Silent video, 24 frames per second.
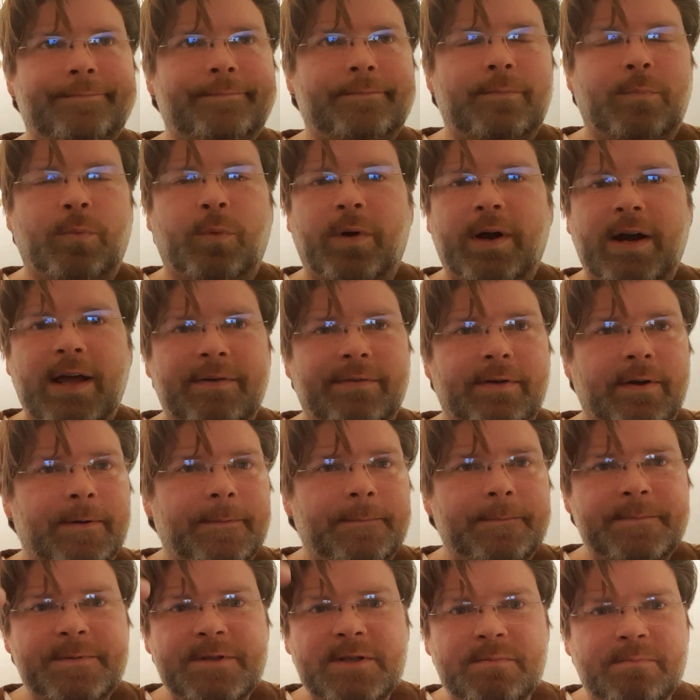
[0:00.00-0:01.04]
whatever,
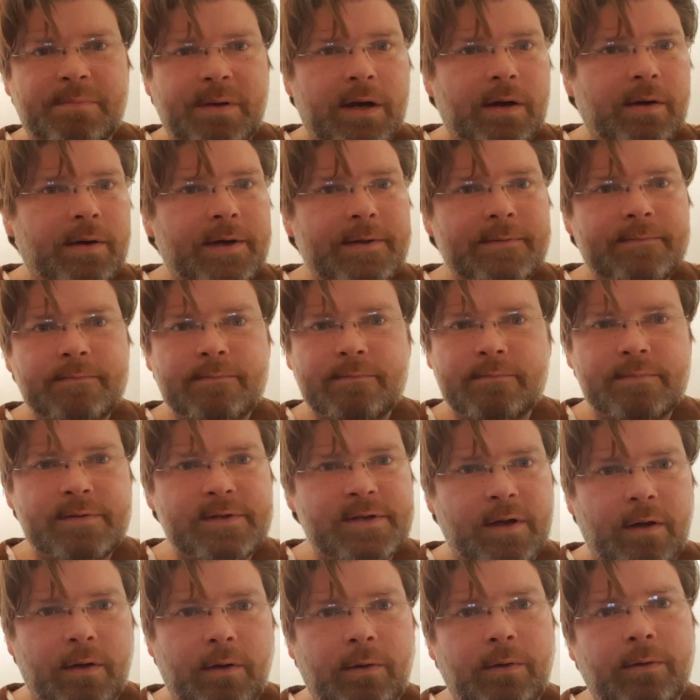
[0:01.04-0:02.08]
spirit,
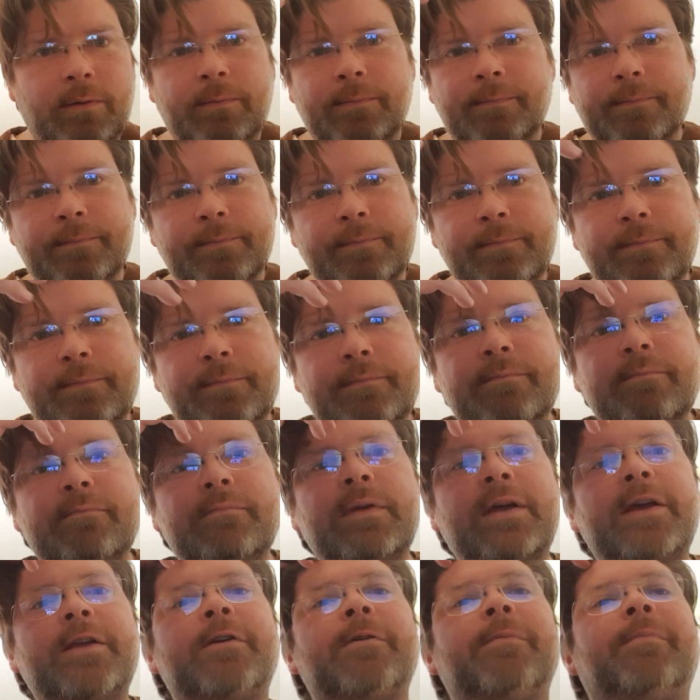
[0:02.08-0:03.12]
soul,
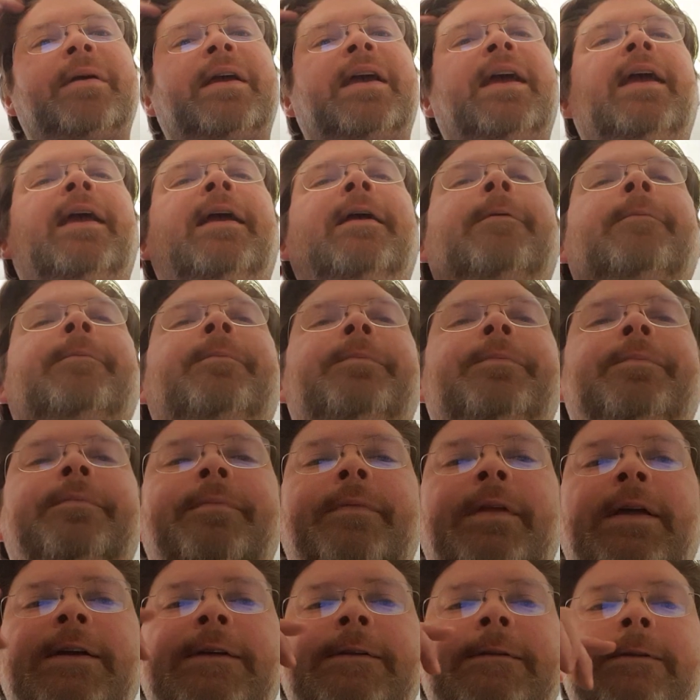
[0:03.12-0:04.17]
inner being.
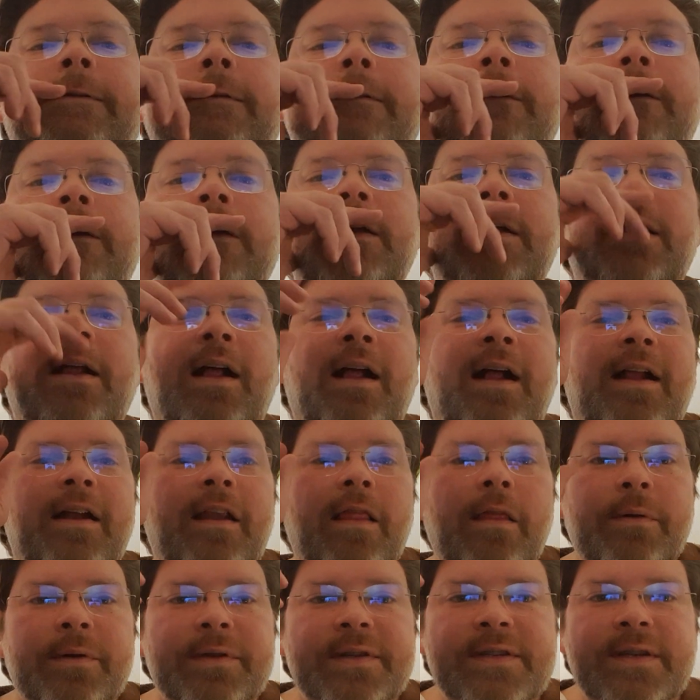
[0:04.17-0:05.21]
Yeah? In
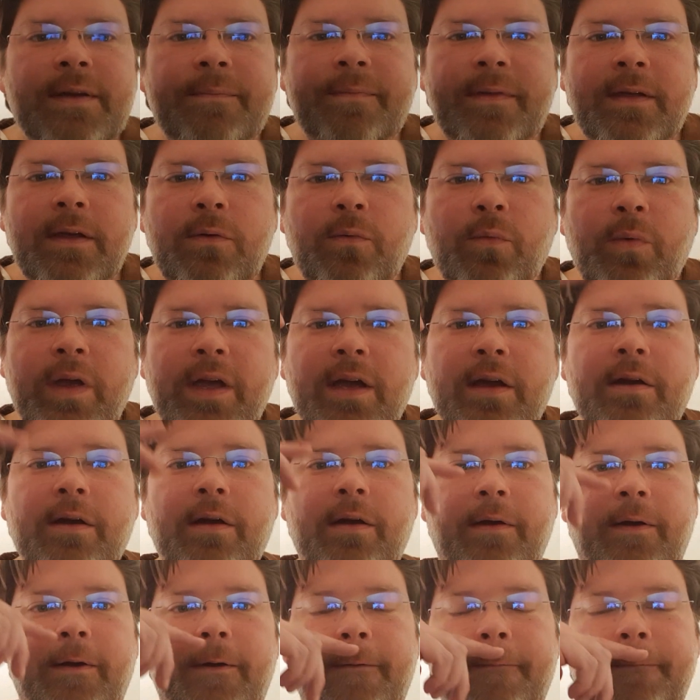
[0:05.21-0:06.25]
other words, something
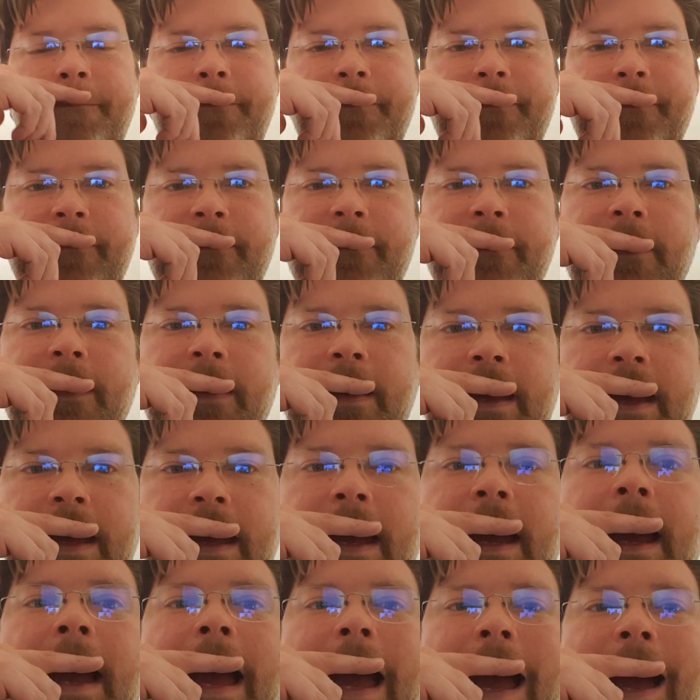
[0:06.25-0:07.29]
weird
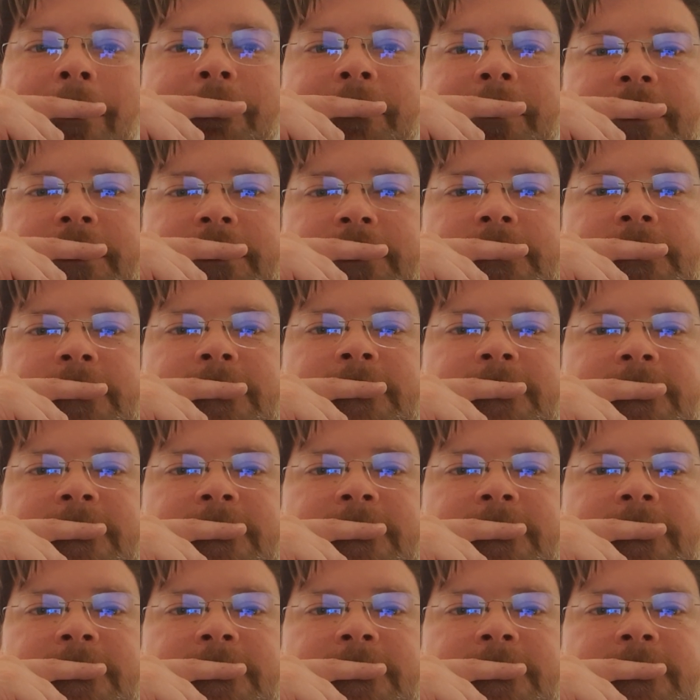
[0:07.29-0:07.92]
happens.